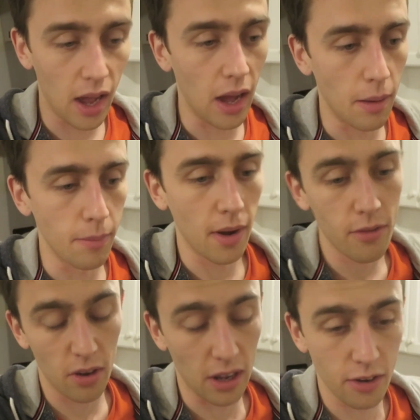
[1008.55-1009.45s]

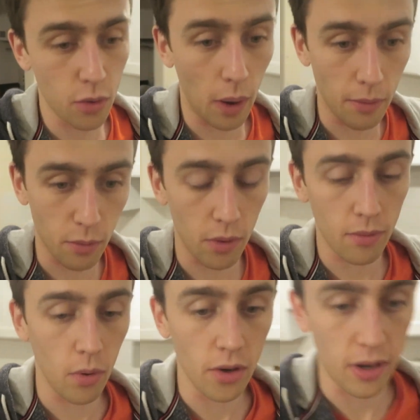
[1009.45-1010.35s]
I've done like 2 hours
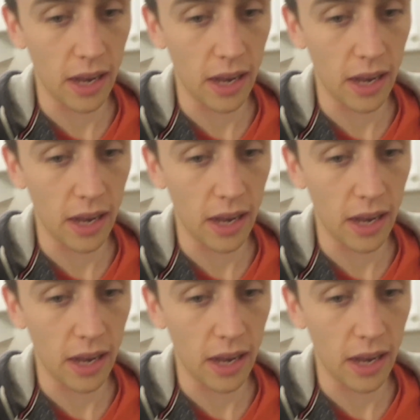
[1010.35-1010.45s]
worth of work